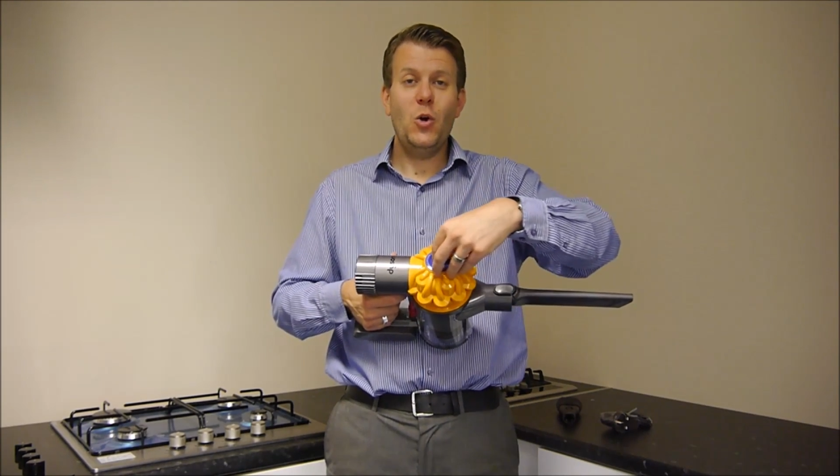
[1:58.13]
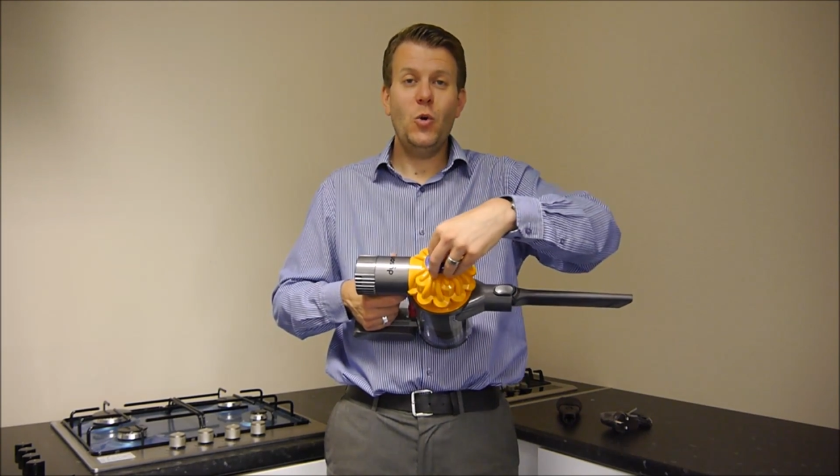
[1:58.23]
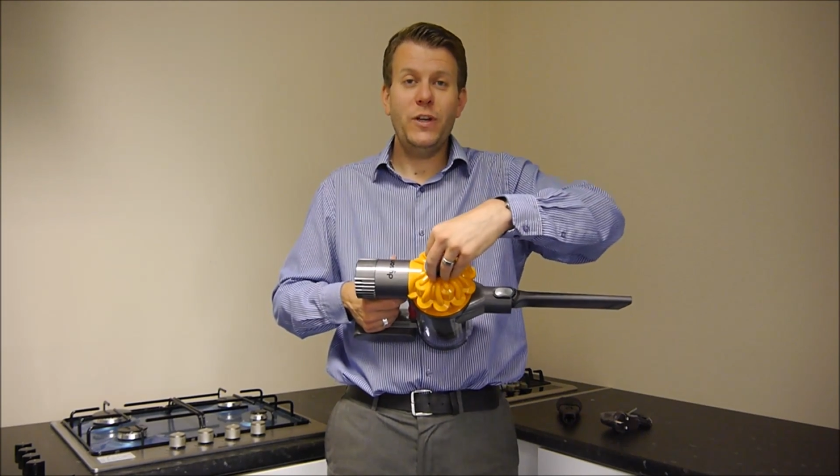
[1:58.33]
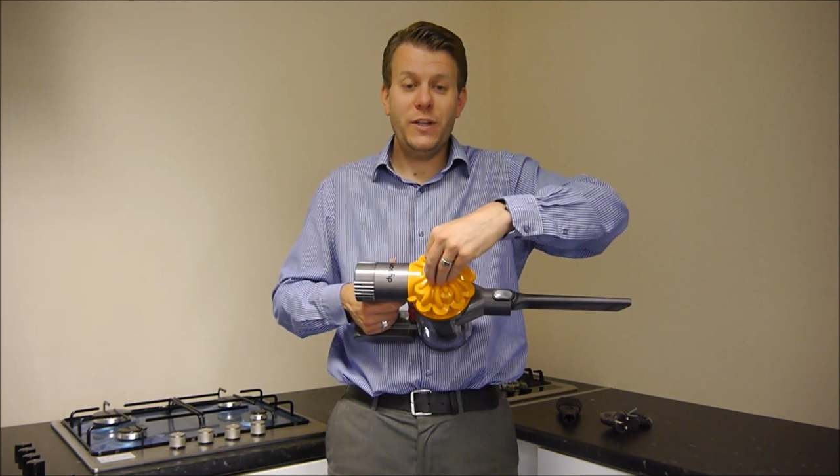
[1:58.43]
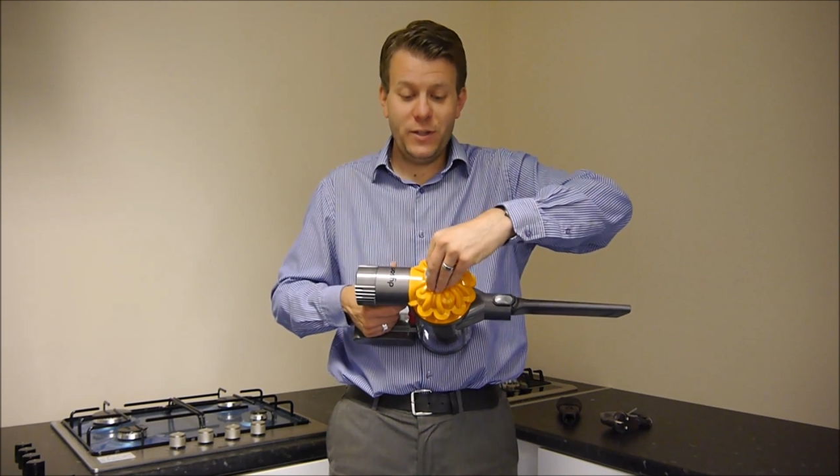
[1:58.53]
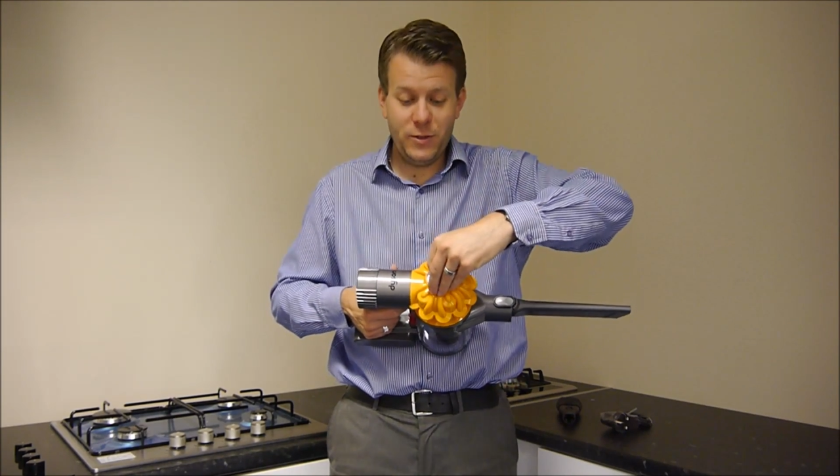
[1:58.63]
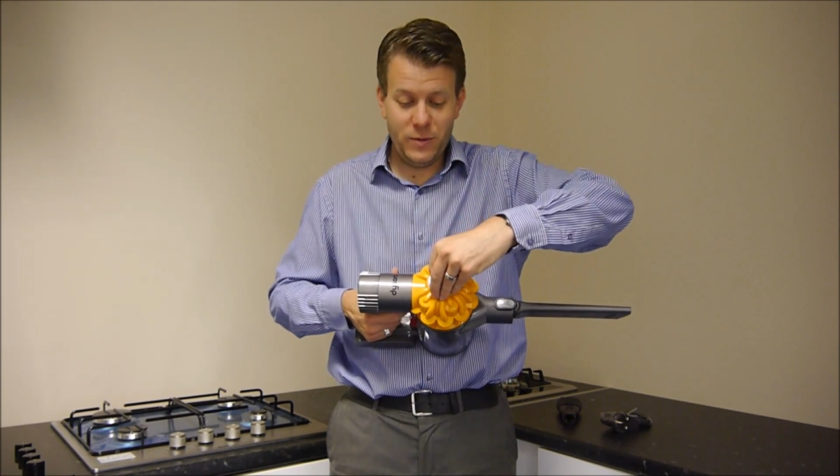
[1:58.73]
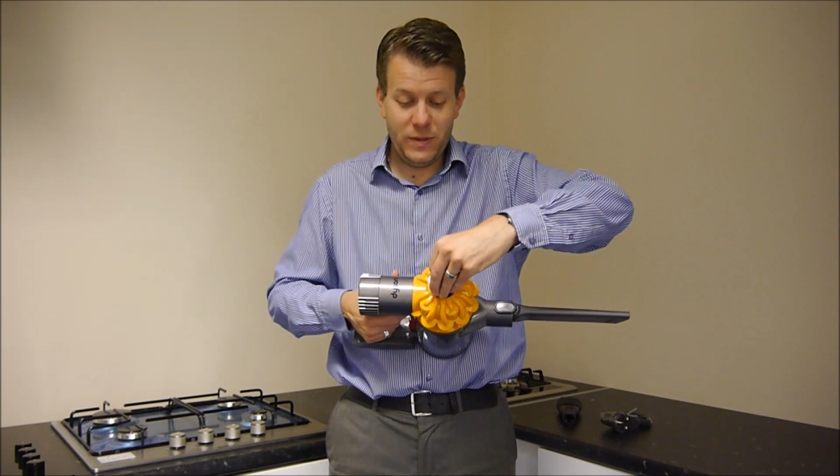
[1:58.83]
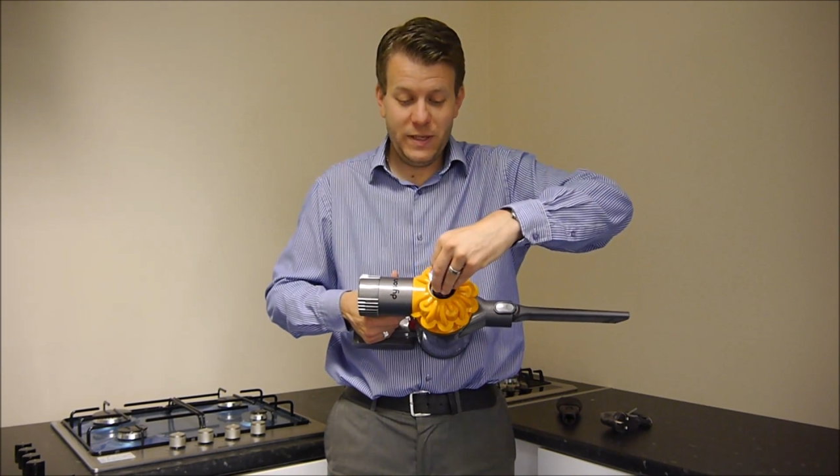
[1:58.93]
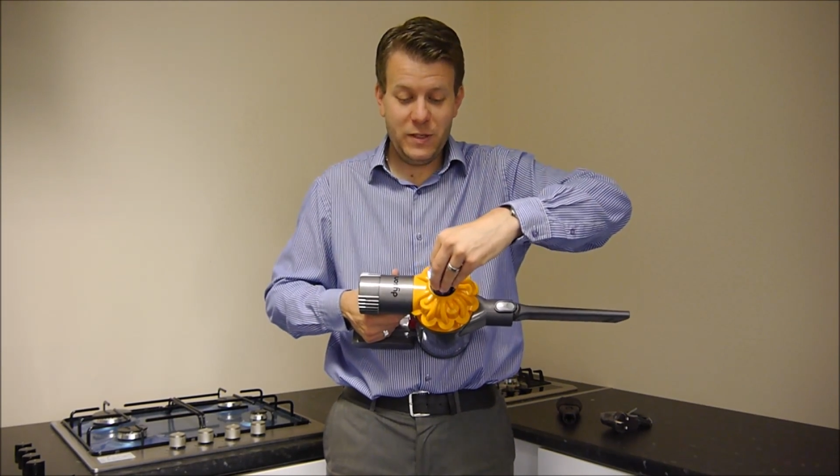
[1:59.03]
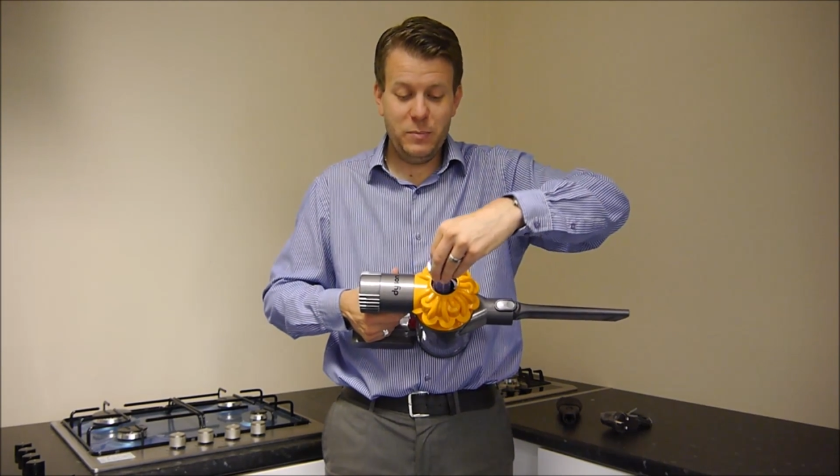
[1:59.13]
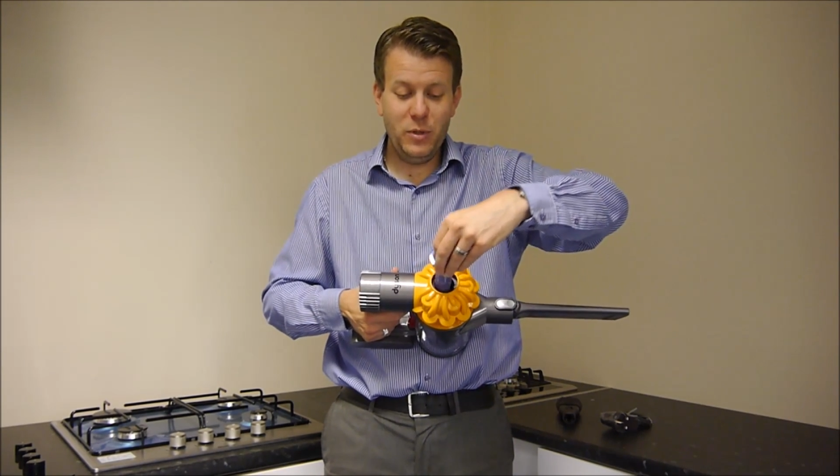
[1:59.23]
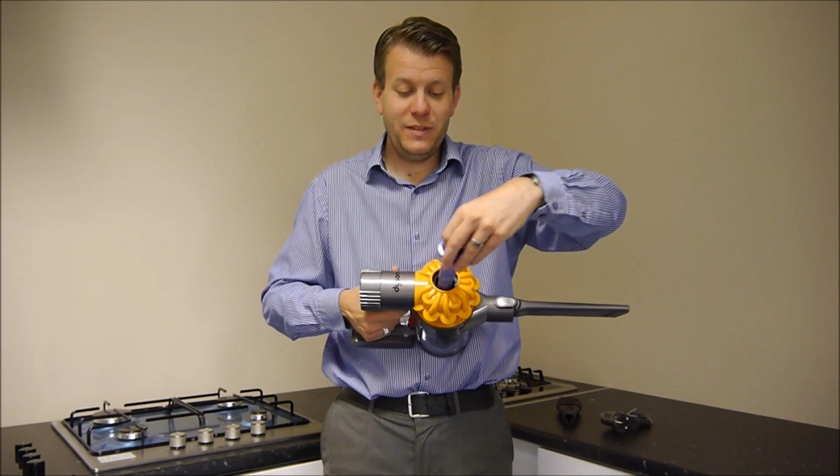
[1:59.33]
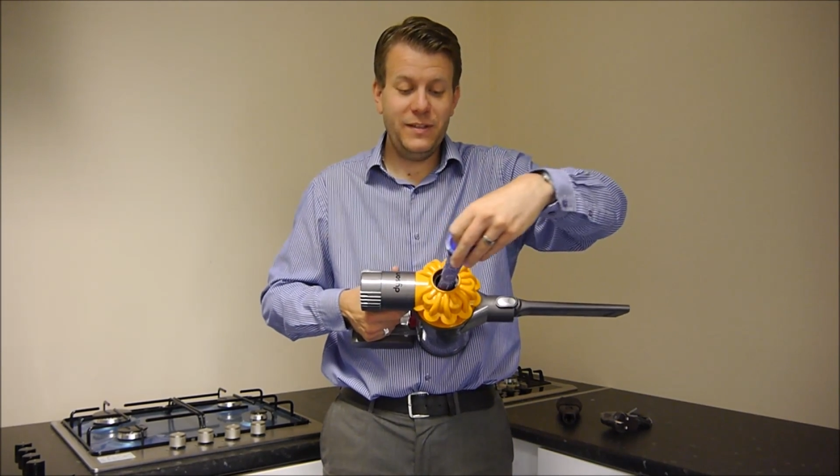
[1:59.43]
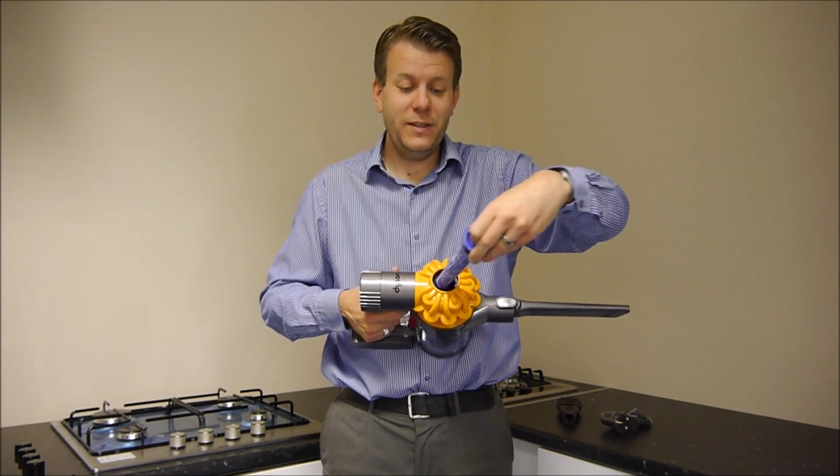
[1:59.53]
All you do is
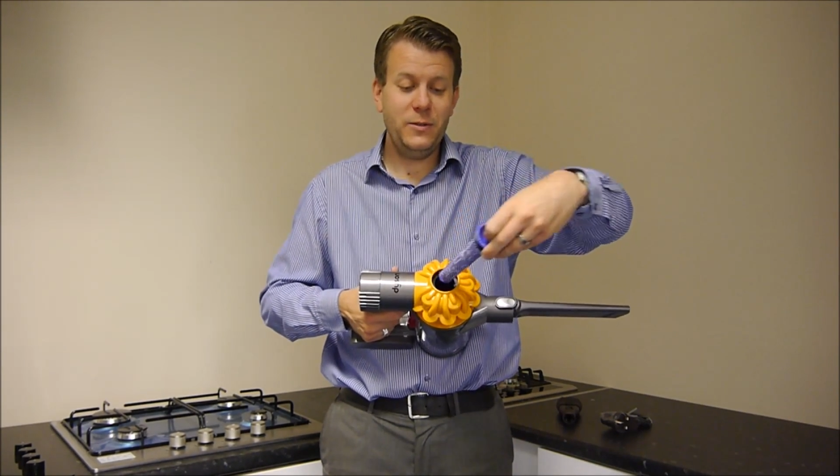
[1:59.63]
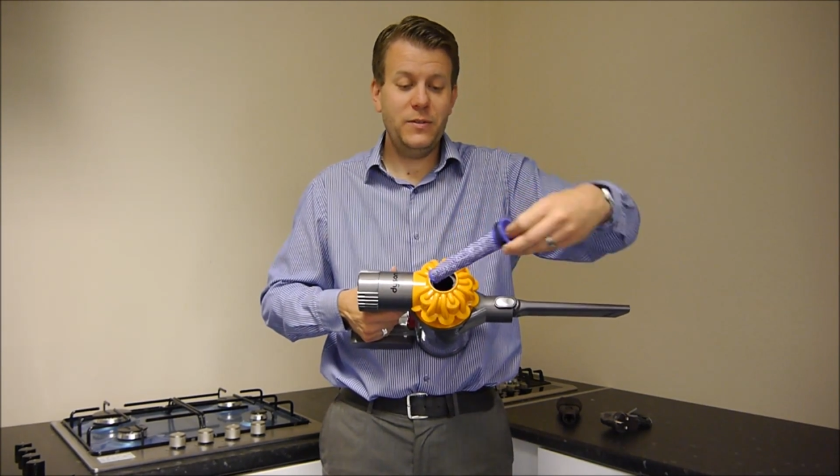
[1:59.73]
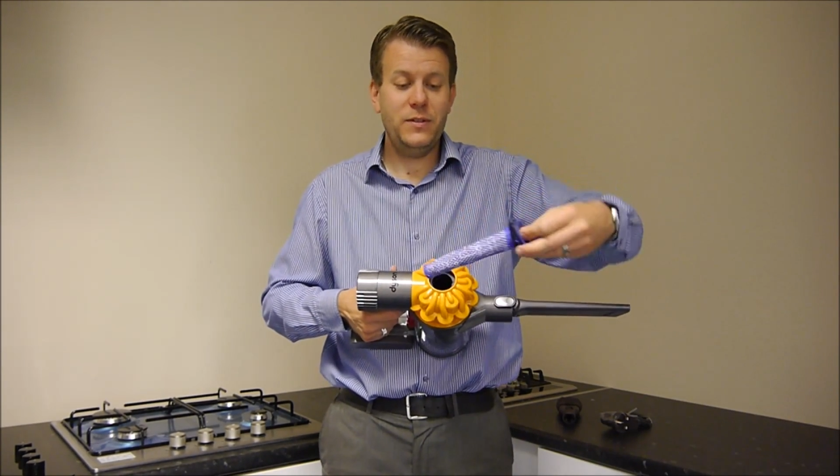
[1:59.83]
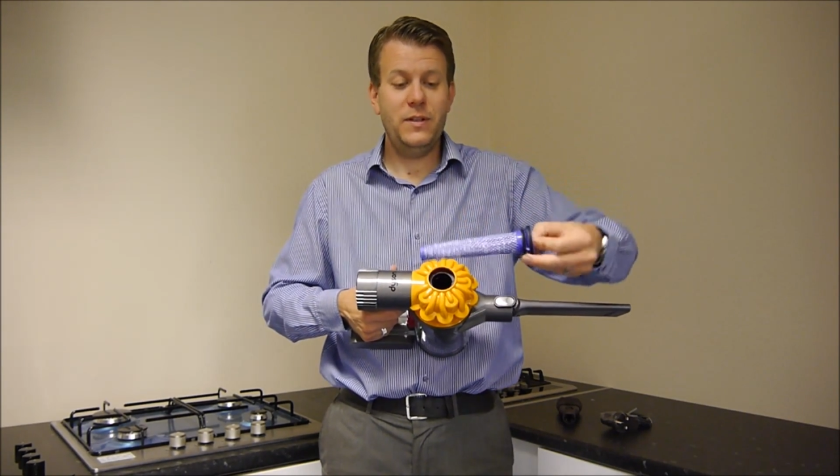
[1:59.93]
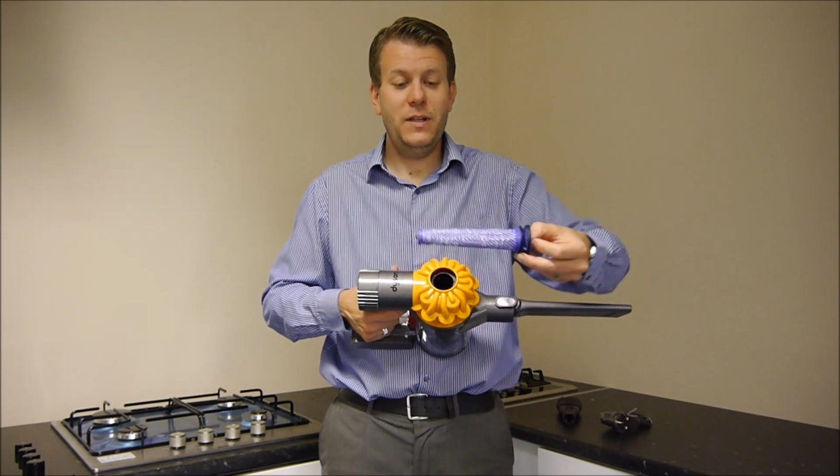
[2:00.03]
pull it out,